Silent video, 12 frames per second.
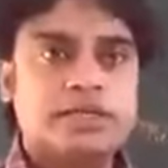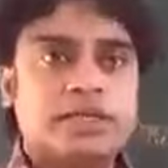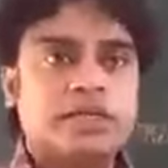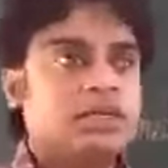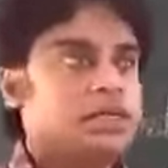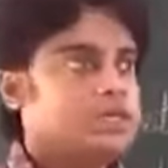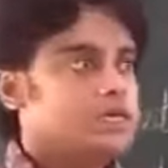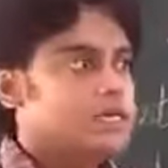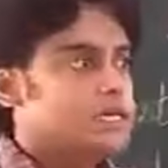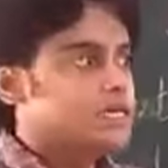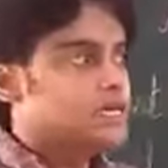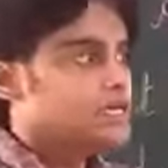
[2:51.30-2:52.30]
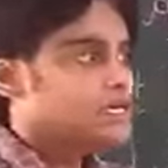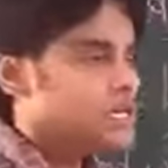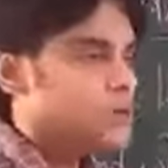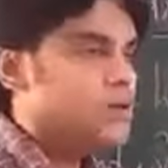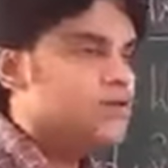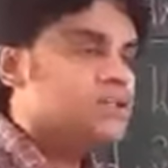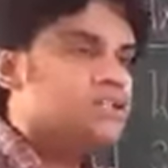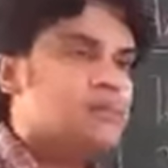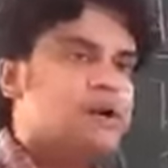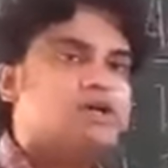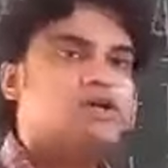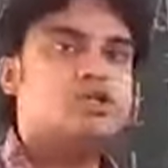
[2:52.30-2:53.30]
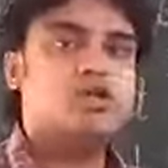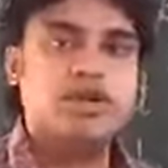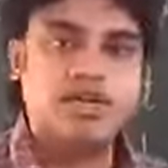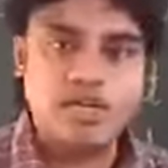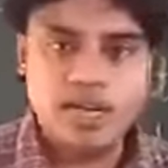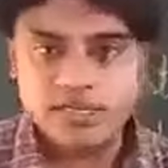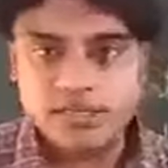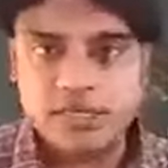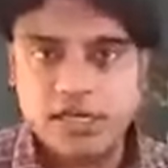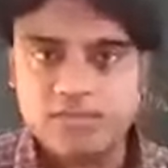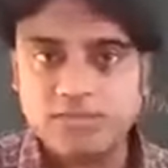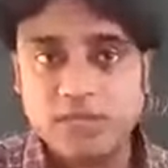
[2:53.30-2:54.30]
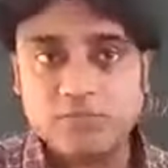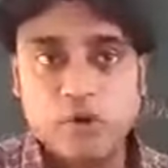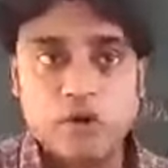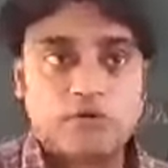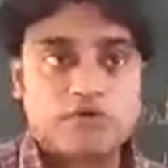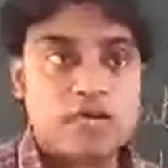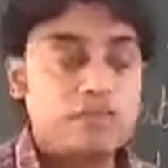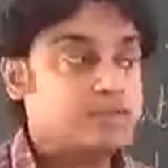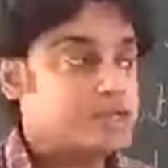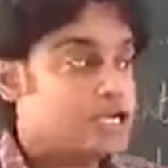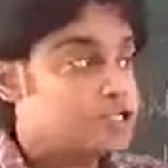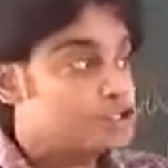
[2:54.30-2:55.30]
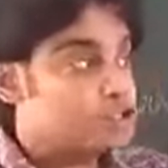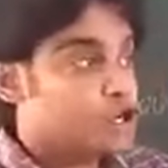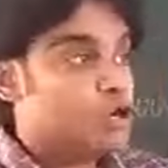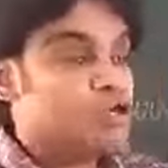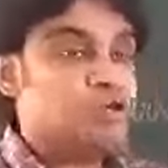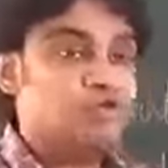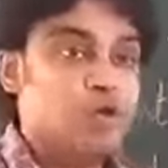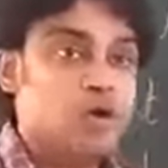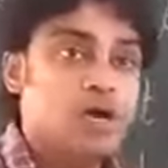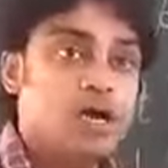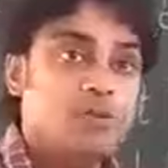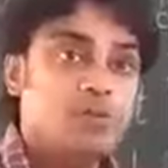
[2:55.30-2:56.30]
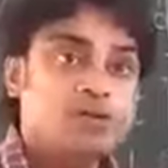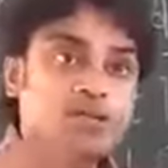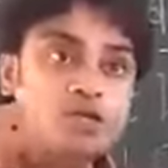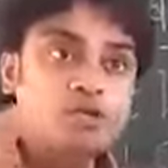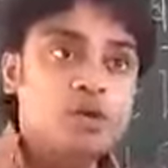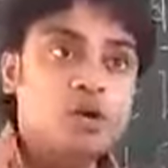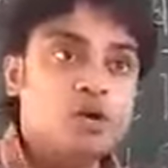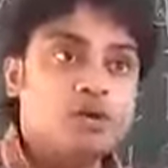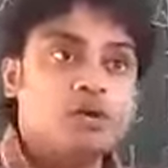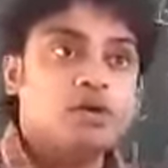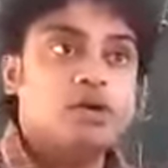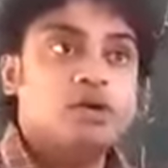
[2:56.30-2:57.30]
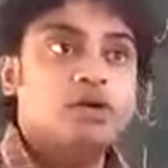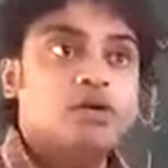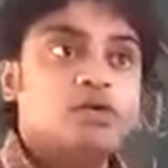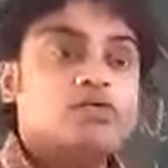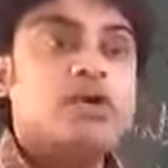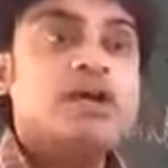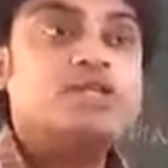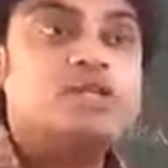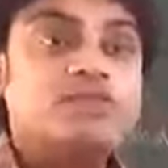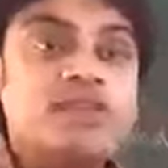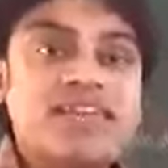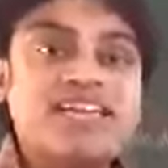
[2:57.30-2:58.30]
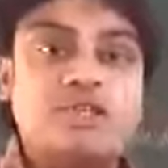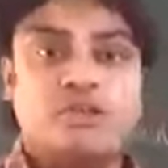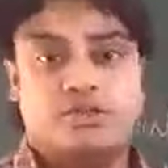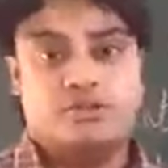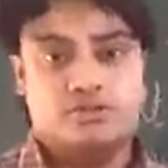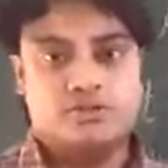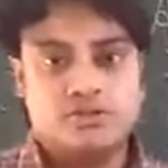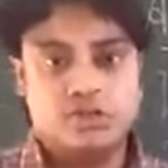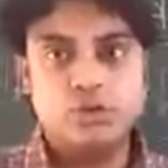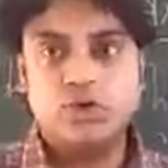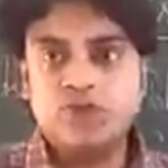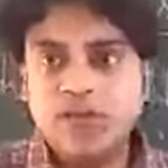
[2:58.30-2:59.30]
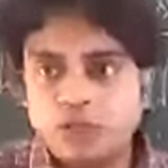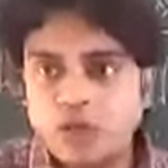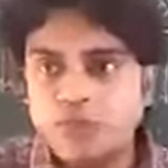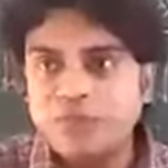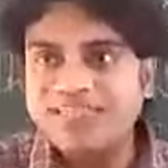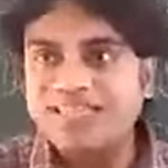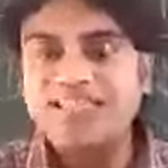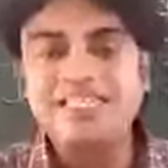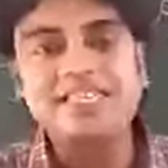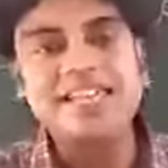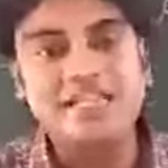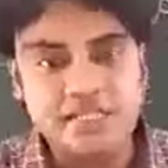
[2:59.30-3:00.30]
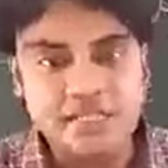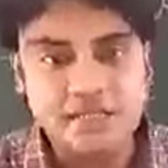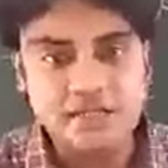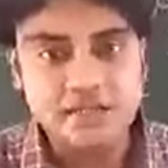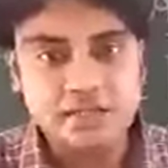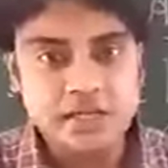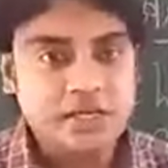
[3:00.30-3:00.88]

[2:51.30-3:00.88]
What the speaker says: Then Nizam of Hyderabad also retaliated at some point of time. Suraj-ud-Dawla also fought. But these were not fights of the nation. These were fights of princely states.